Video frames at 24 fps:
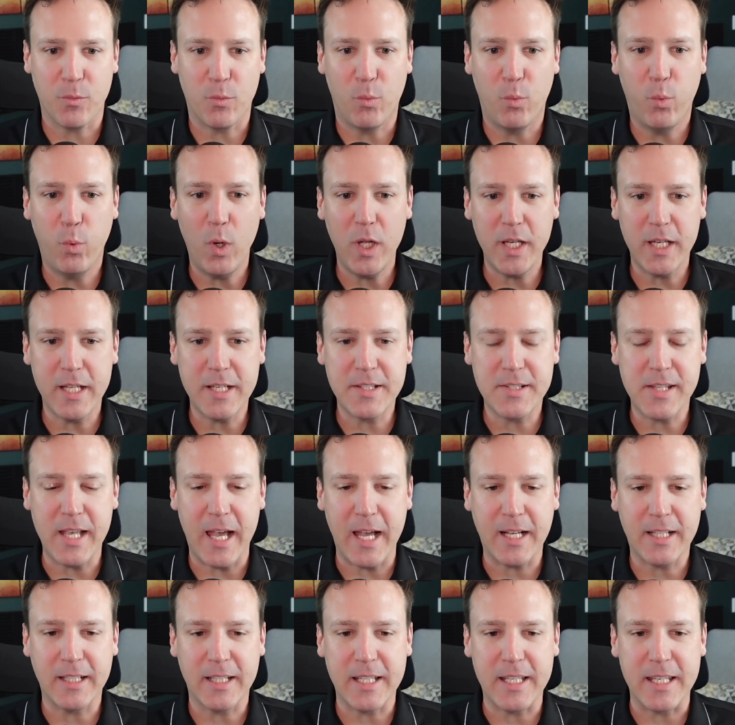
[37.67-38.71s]
What
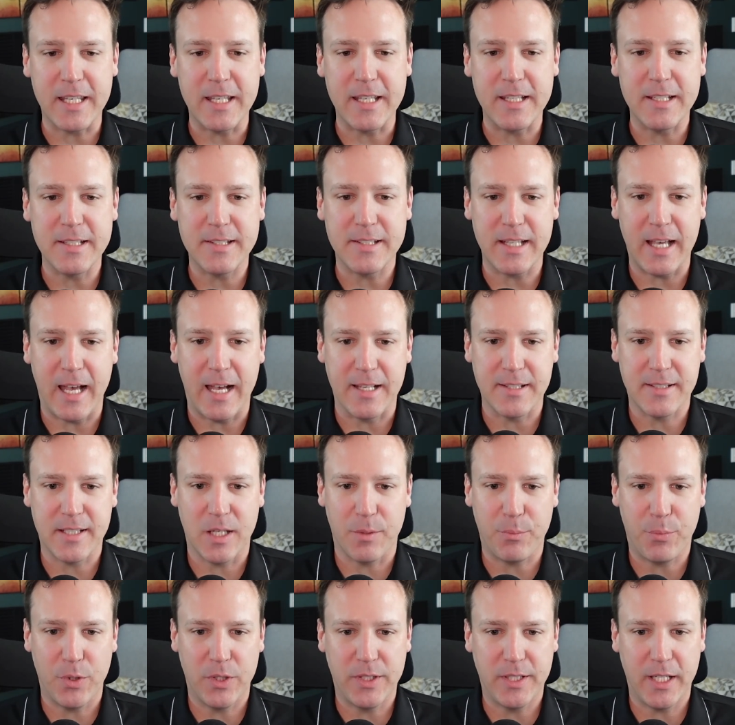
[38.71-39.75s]
exactly is
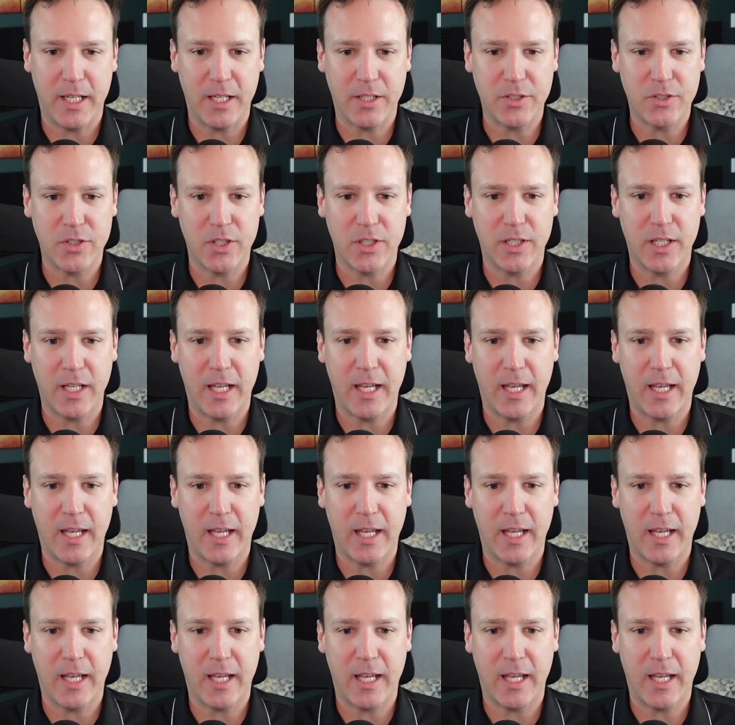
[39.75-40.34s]
asset protection,